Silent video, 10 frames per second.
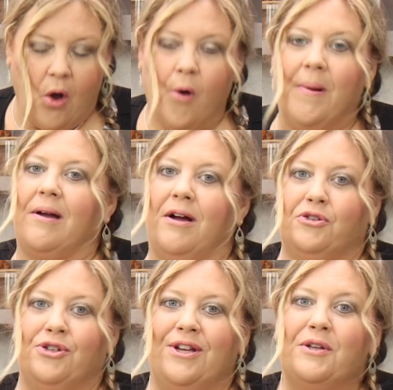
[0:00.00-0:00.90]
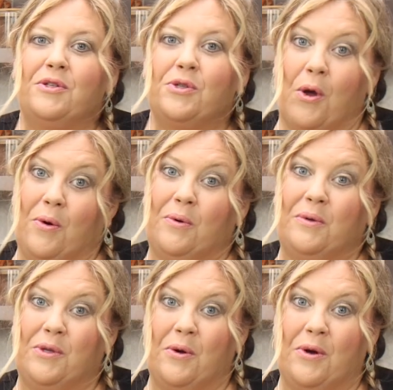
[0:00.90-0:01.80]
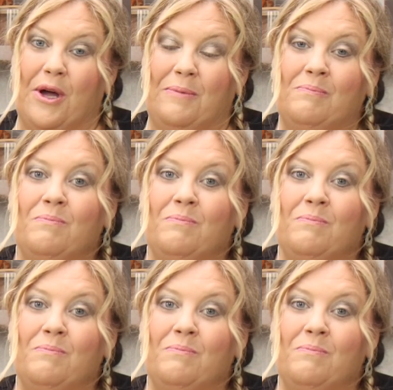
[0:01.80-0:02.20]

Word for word: Oh my gosh, it is so, so good.